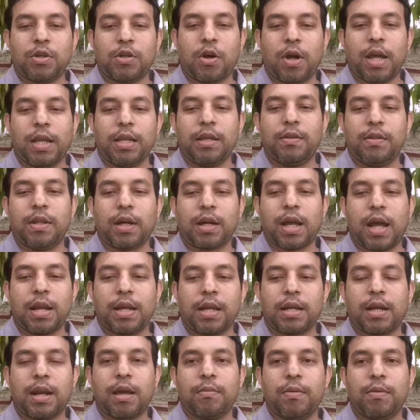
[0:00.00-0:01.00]
join in the
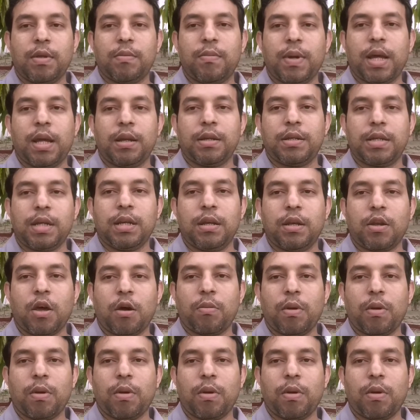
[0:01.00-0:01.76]
Khane Club event in